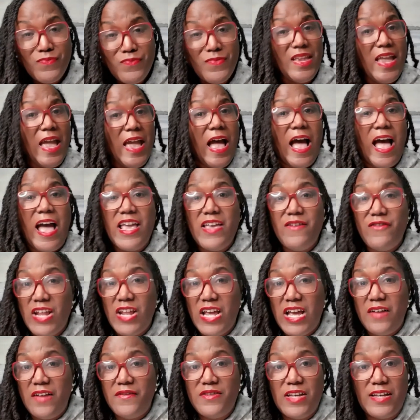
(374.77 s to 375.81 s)
I even
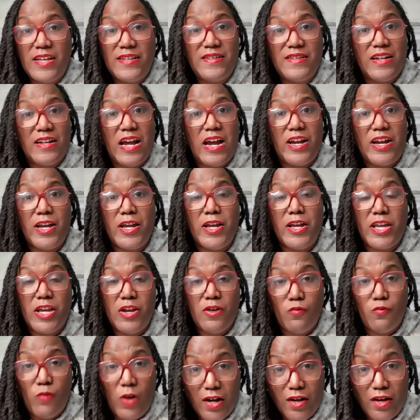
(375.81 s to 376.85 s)
have tests that I can
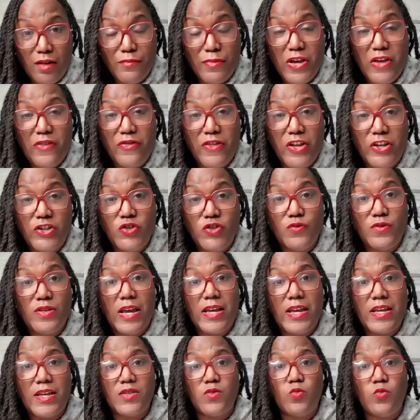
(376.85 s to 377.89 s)
recommend that you
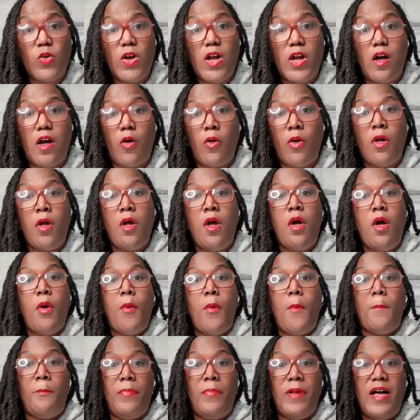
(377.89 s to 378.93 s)
take as well.
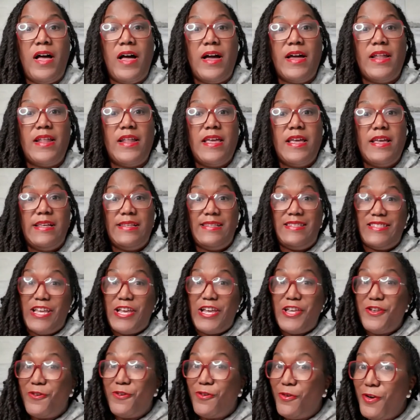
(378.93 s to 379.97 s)
But say
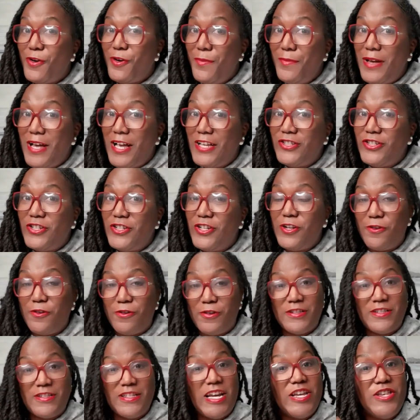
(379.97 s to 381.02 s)
you're on a budget, or
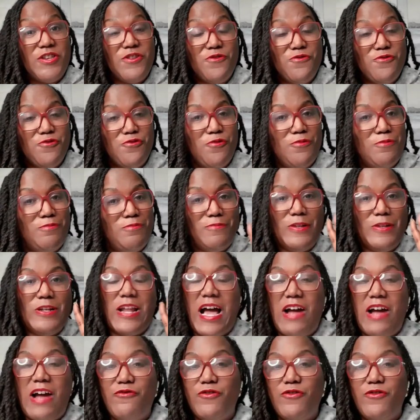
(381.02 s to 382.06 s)
say you
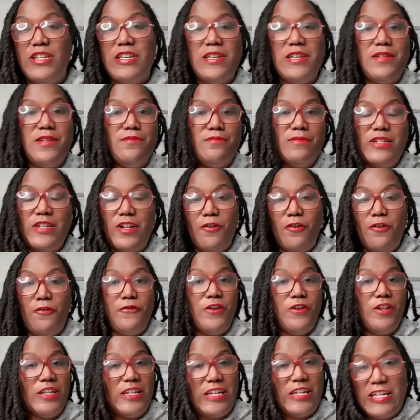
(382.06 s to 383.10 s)
not really,
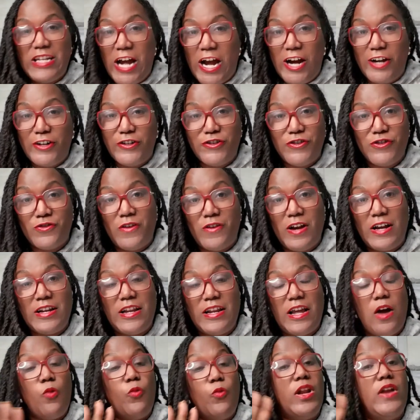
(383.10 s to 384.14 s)
feeling doctors right
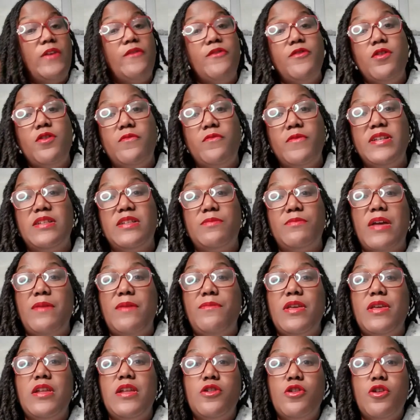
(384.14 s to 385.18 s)
now, whatever your reason may
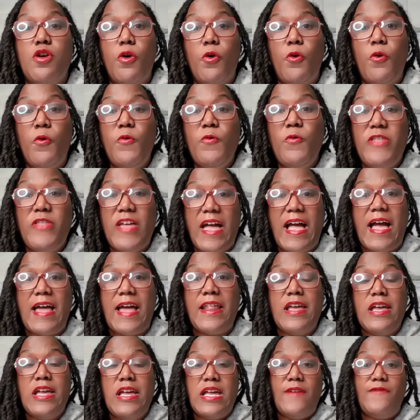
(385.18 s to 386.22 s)
be, know that
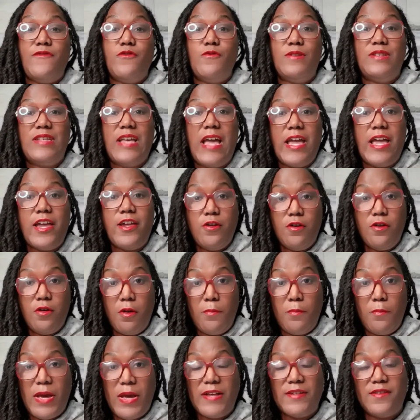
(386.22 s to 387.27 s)
if you take your
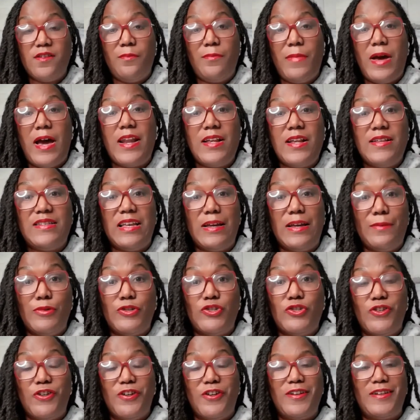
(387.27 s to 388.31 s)
basal body
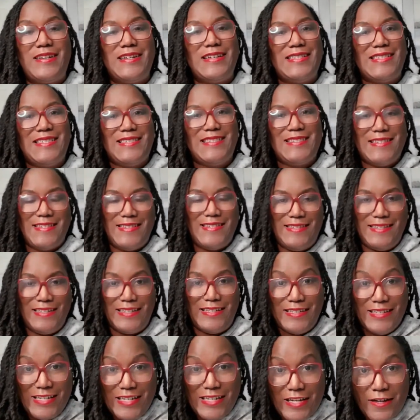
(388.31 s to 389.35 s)
temperature
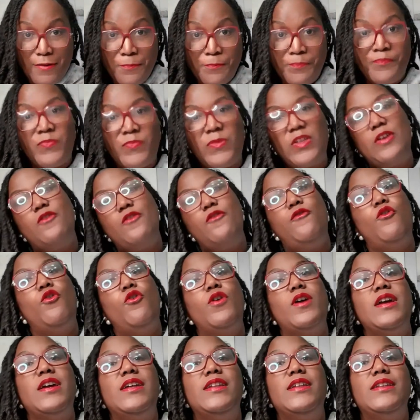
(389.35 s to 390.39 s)
consistently
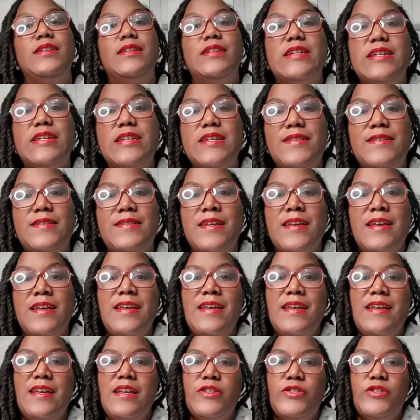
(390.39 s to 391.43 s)
for at least
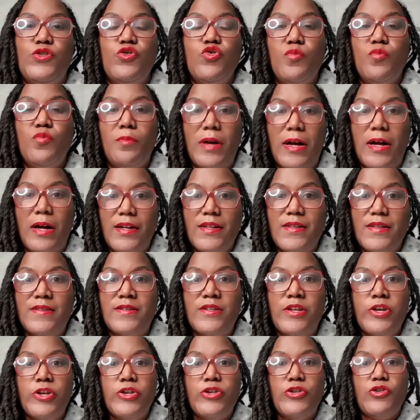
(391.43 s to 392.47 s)
2 months,
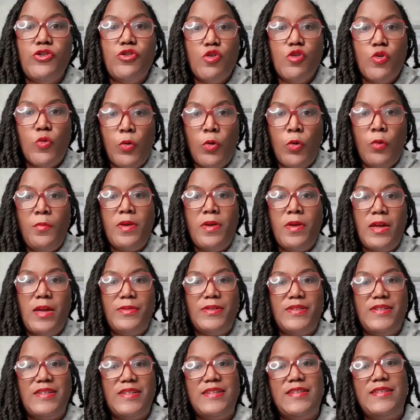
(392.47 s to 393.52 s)
you will be able
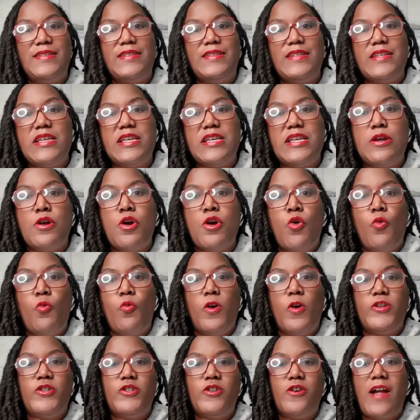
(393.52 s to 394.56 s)
to see
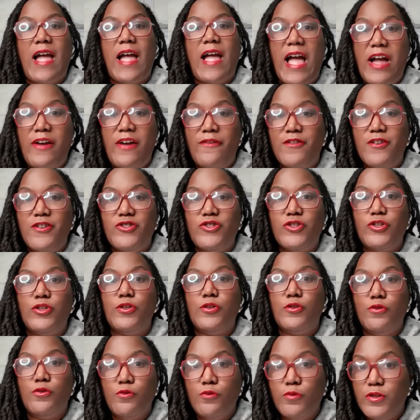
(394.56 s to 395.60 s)
what your average
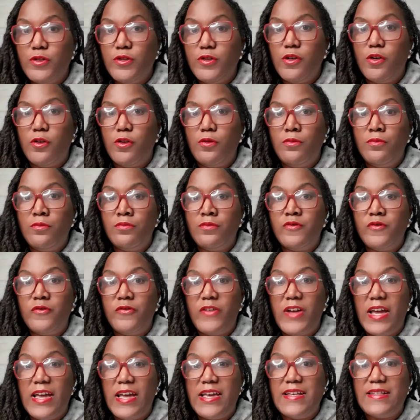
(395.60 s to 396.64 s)
luteal
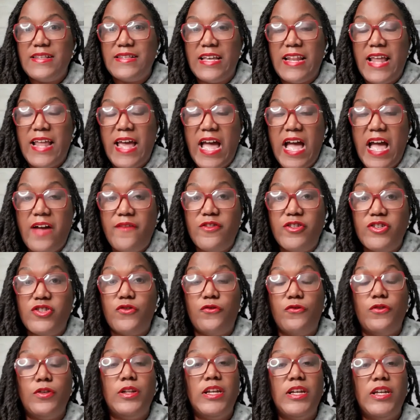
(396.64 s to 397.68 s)
phase and average
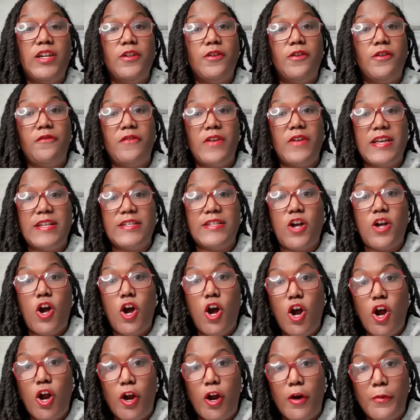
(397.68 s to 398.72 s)
follicular phase
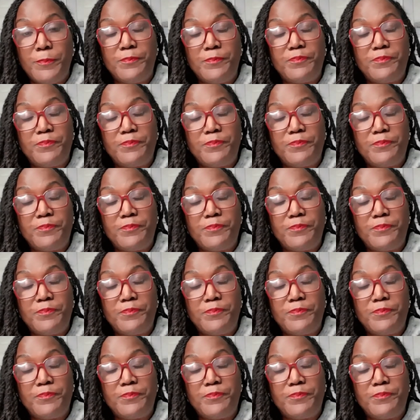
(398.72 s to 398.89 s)
are.